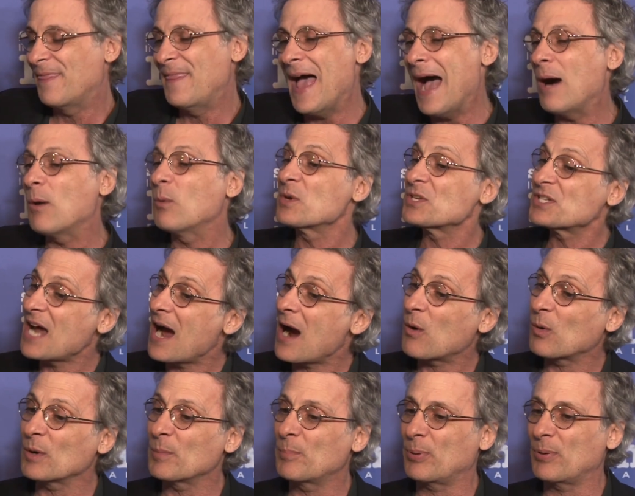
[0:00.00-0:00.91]
That was
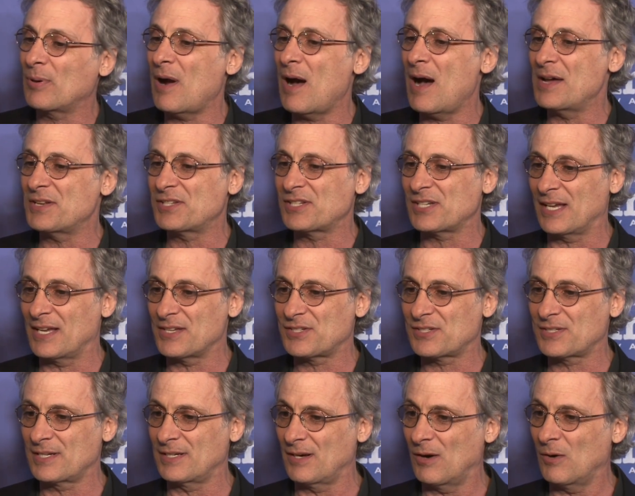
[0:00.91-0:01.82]
our
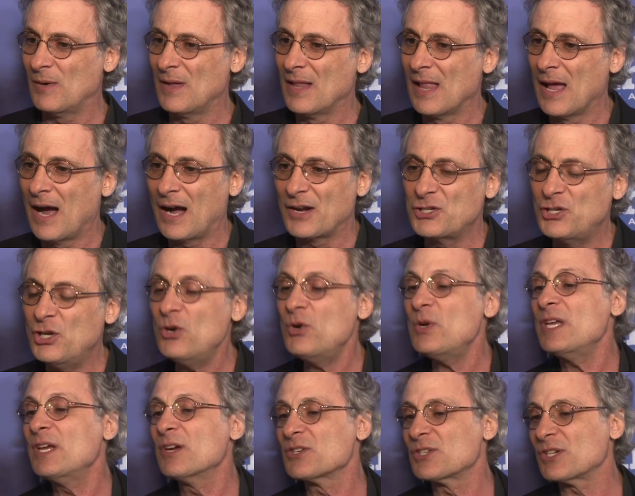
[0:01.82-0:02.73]
process. You know,
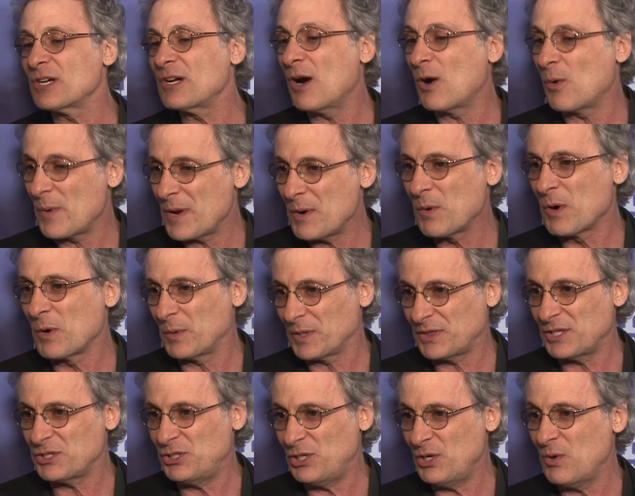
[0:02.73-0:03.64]
2 years ago we were
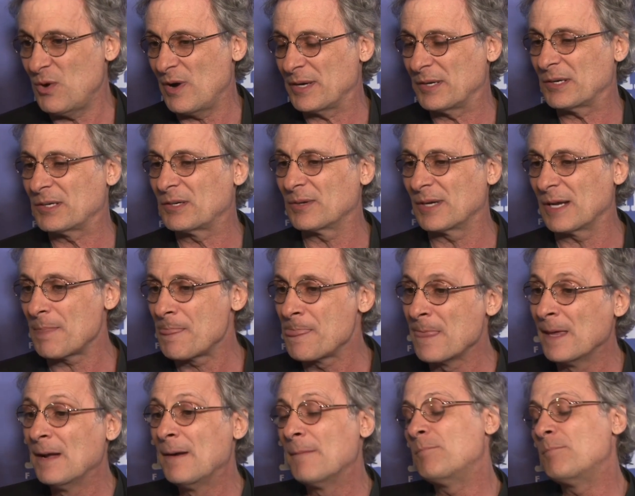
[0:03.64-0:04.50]
with the 200 grit.